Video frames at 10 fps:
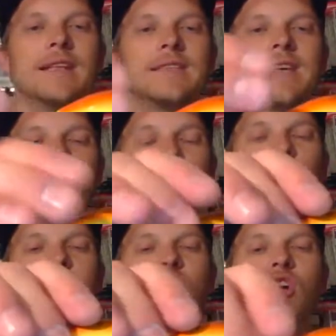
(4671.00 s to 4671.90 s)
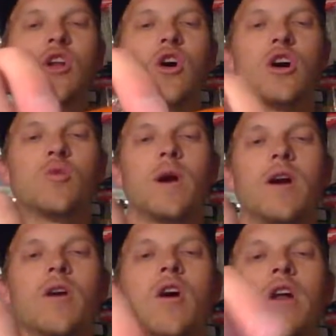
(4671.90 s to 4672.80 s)
It's got pretty good
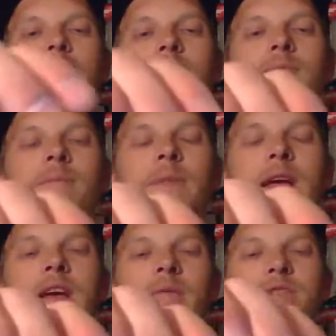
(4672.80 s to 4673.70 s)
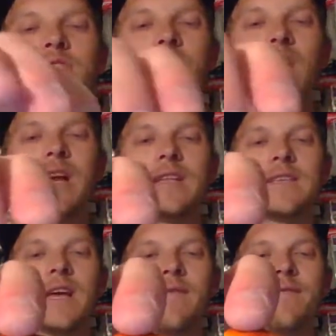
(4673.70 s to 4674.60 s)
hardware on it that comes stock, and it's
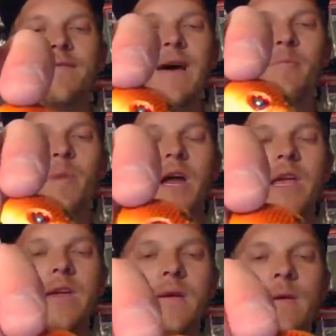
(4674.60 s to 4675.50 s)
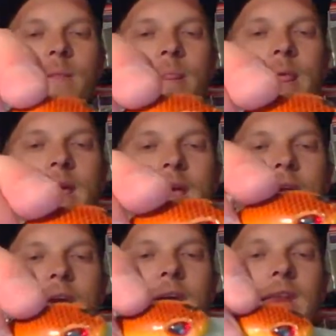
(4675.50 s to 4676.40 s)
got a fat body.
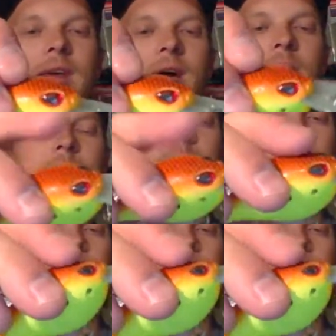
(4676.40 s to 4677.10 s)
And um,